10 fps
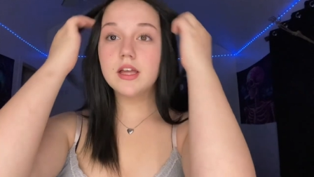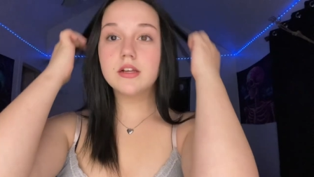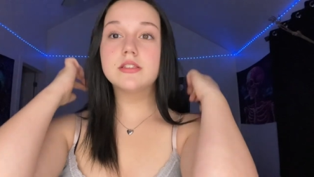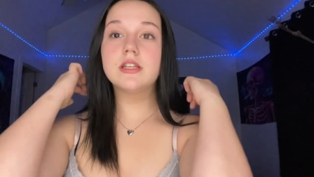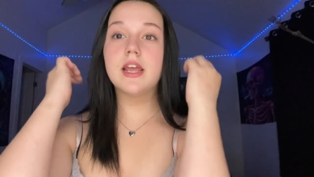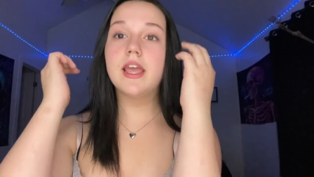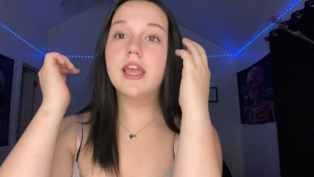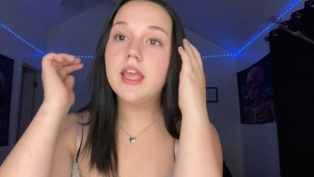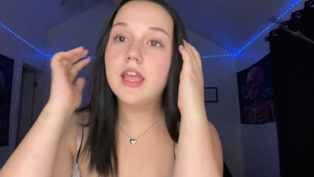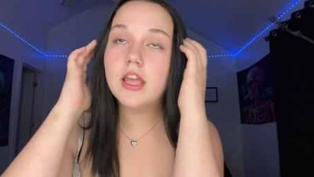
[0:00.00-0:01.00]
else that I
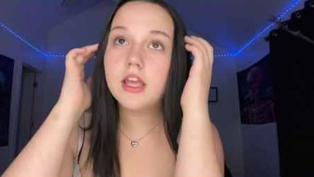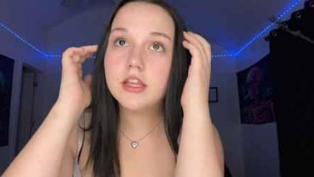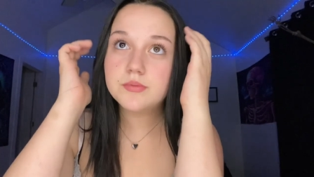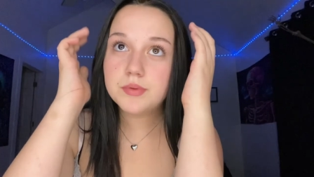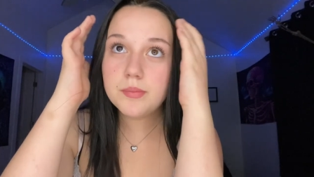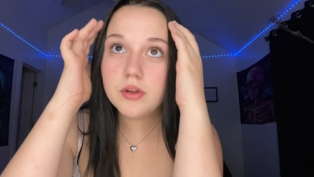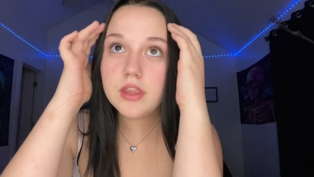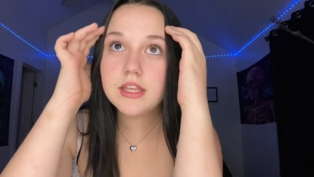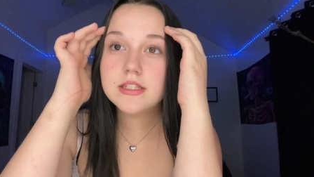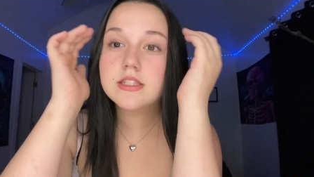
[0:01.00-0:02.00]
hate is people
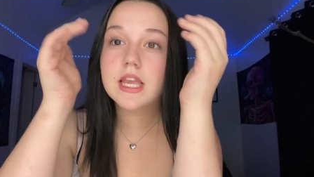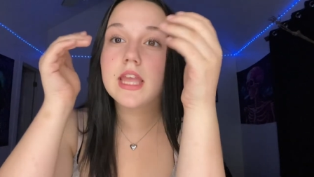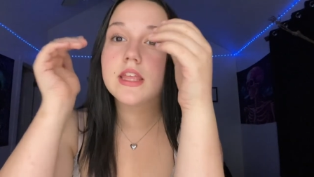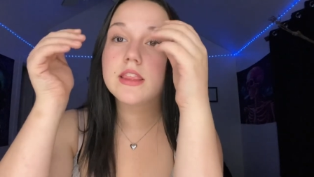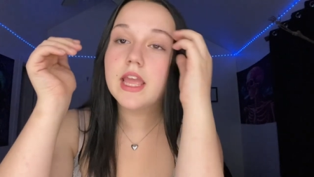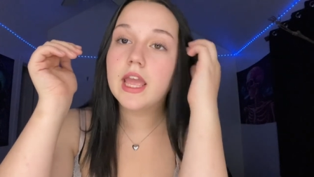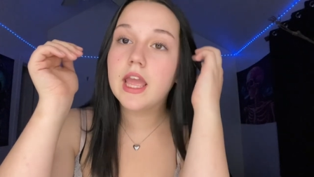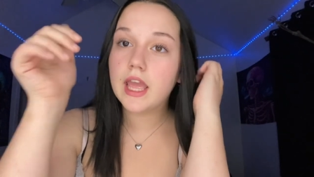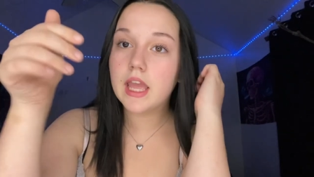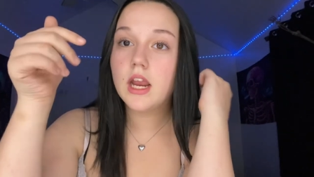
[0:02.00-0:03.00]
that say that they
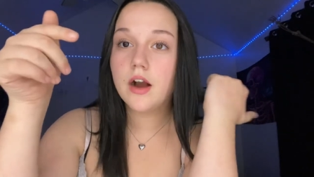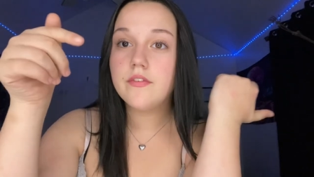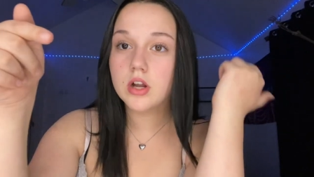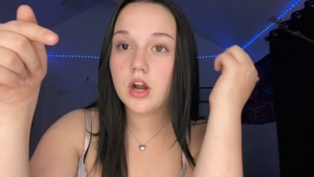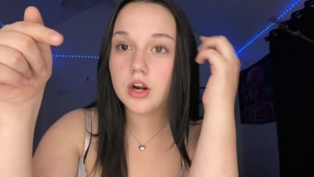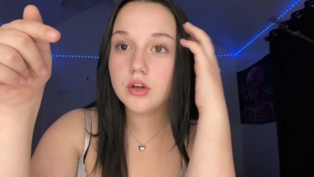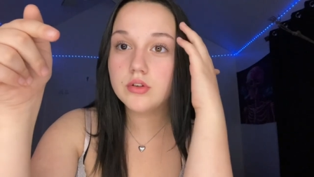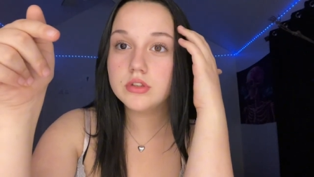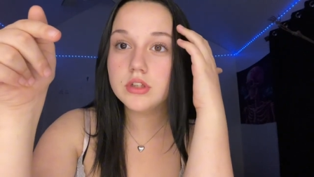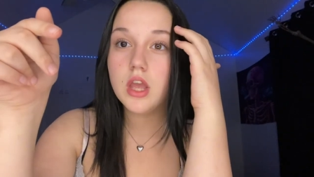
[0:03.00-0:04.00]
hate
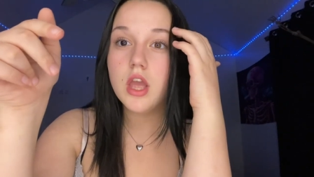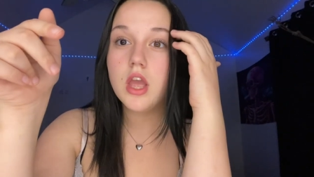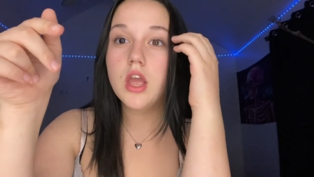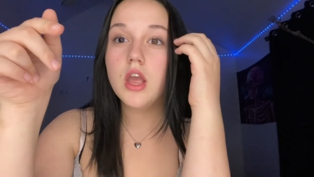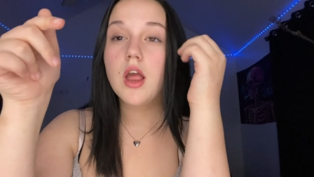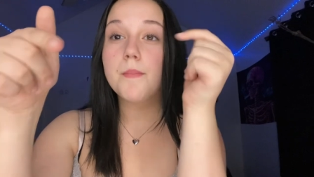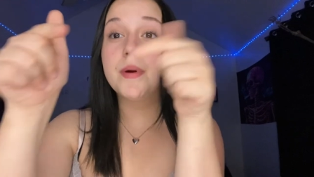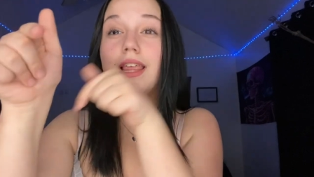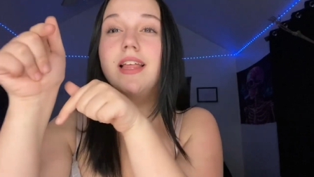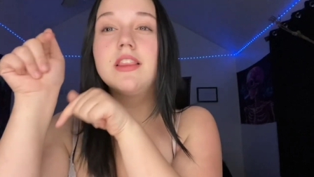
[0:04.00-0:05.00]
avocados,
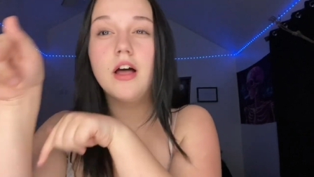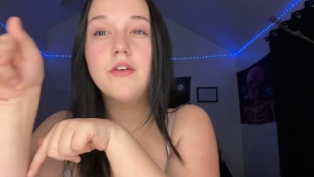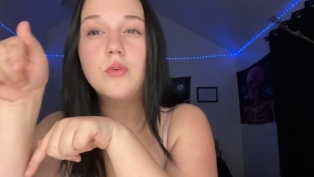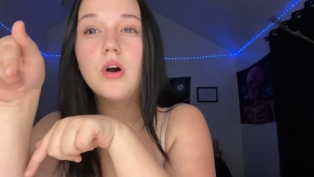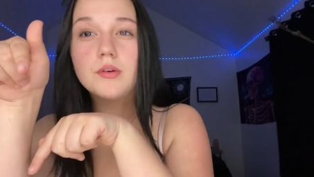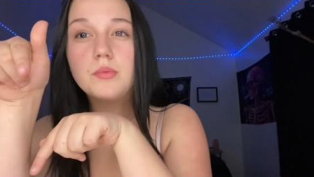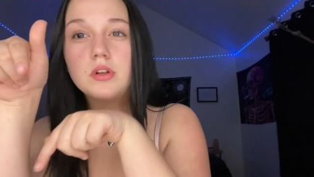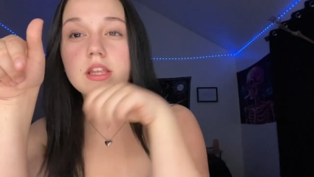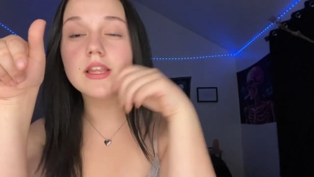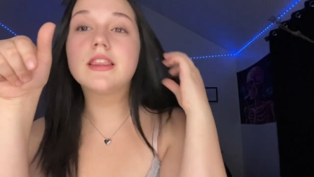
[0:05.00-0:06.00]
but they love
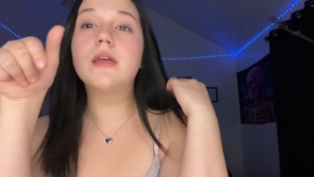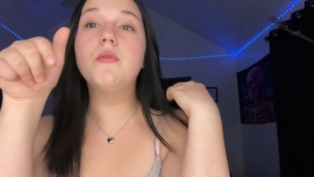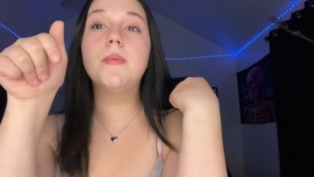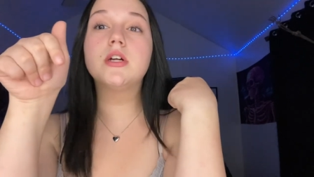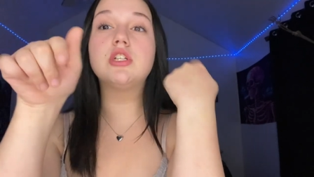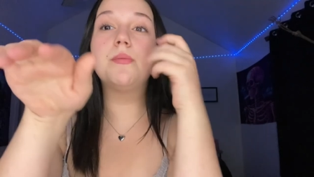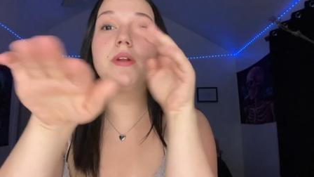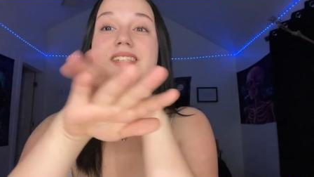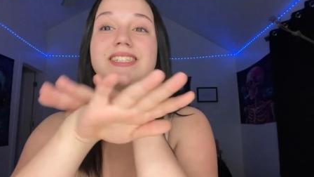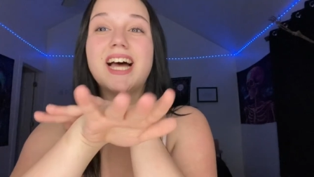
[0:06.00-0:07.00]
guacamole. Like they will munch up
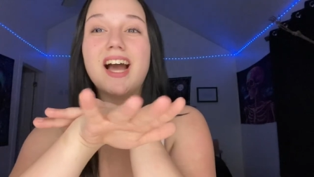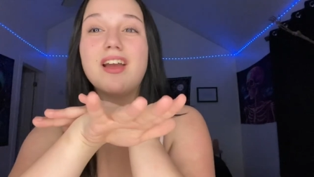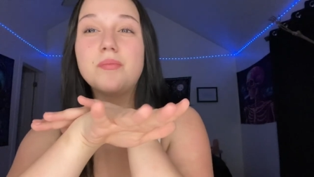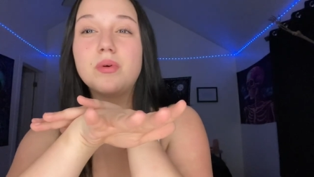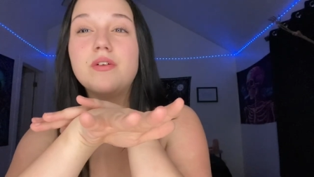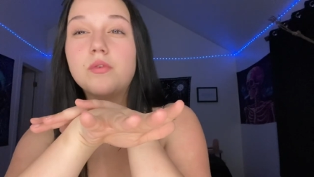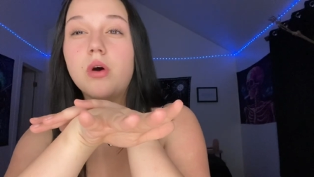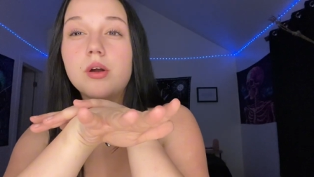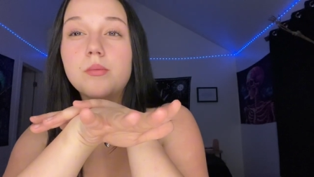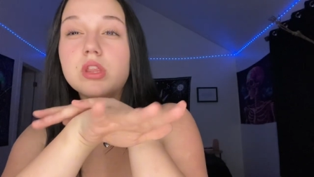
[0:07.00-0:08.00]
an entire bowl of
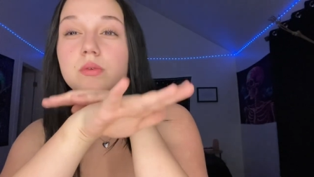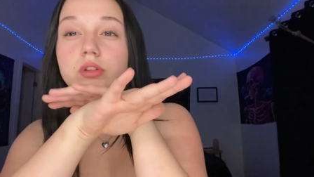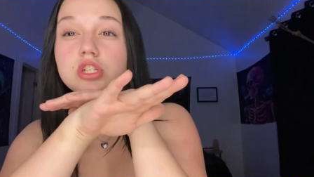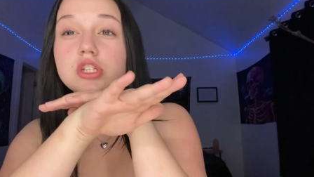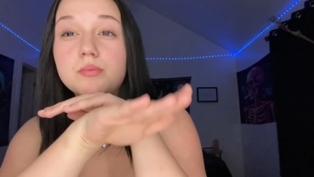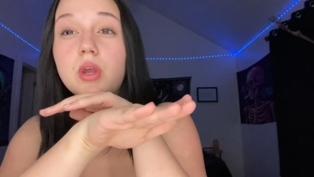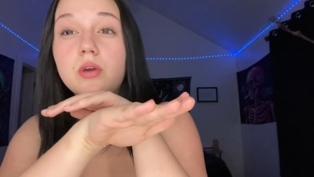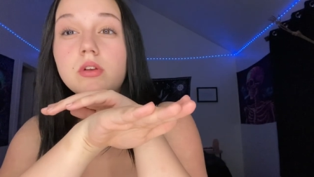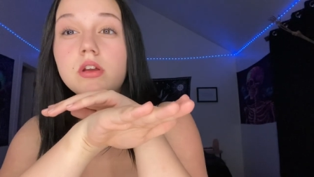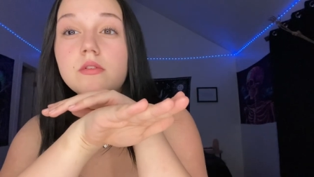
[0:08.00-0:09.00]
guacamole with a
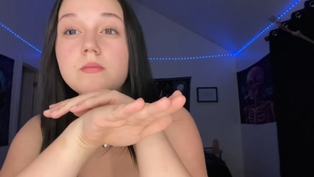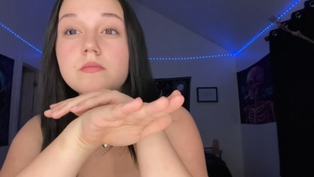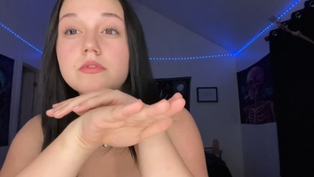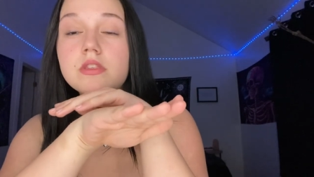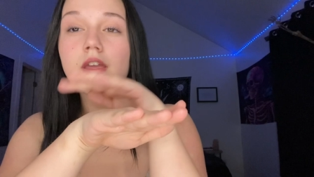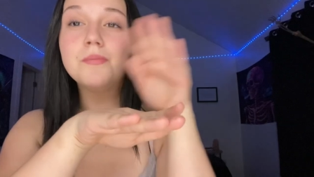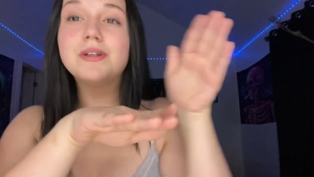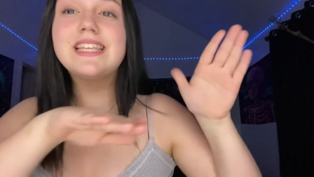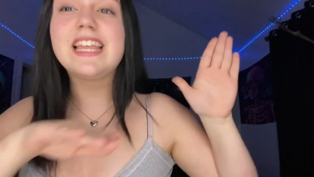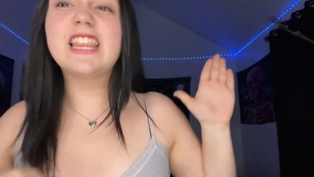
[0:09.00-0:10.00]
spoon,
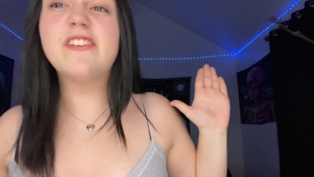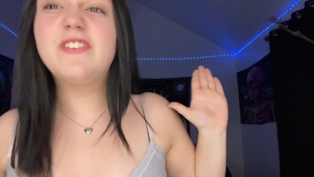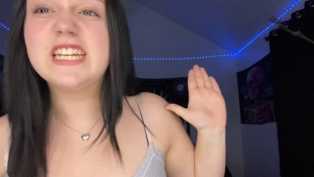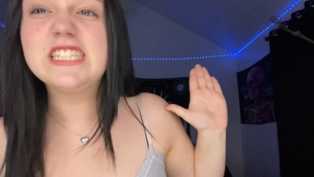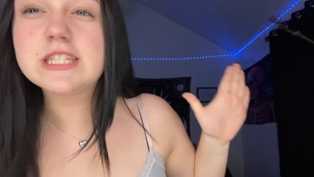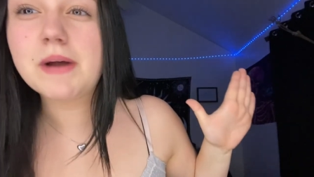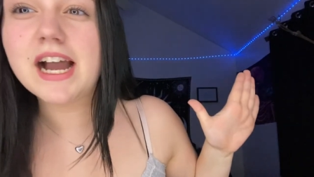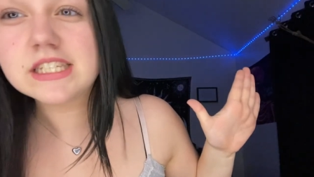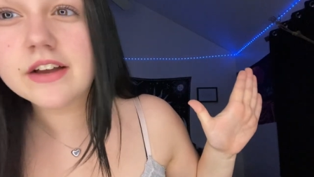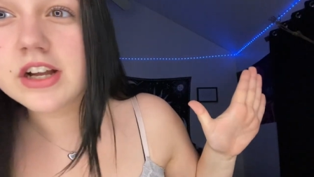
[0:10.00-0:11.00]
but say that they fucking
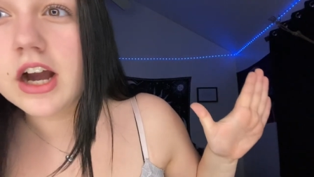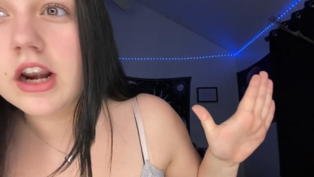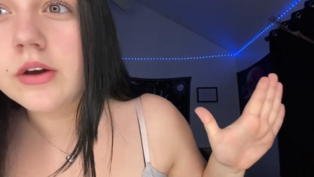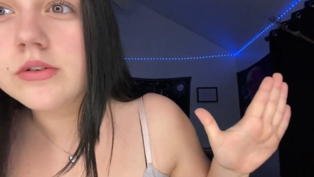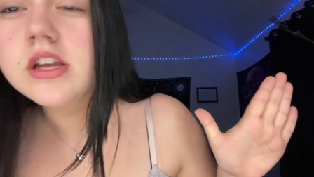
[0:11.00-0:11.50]
despise avocados.